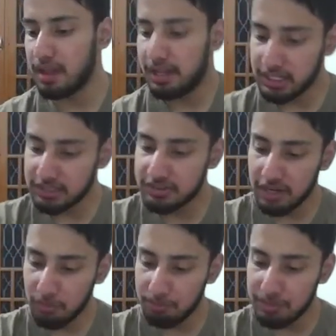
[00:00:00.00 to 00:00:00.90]
Let's try
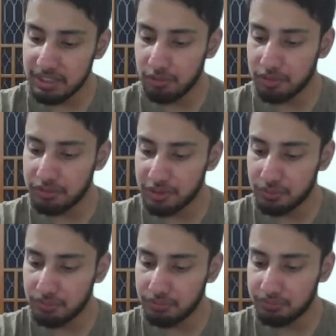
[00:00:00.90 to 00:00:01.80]
for p equal to
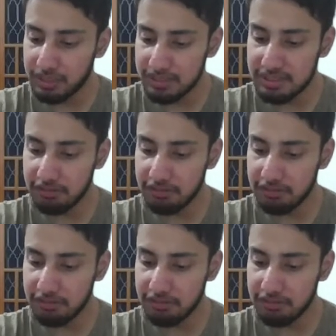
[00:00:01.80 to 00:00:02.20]
0. Let's see